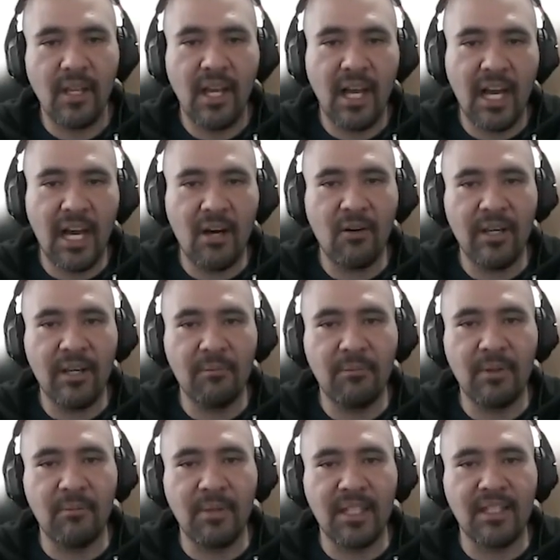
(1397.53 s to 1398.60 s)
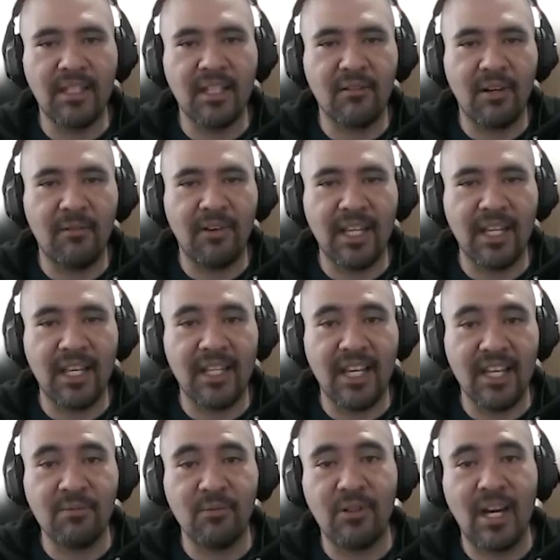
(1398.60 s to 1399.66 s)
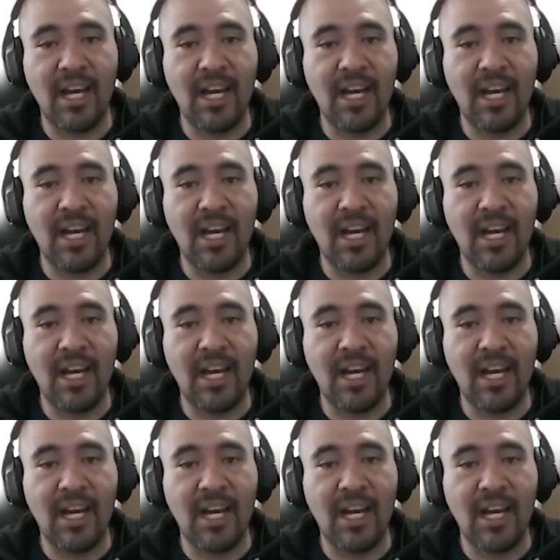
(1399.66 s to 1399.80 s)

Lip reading: how I implemented the Grafana dashboard.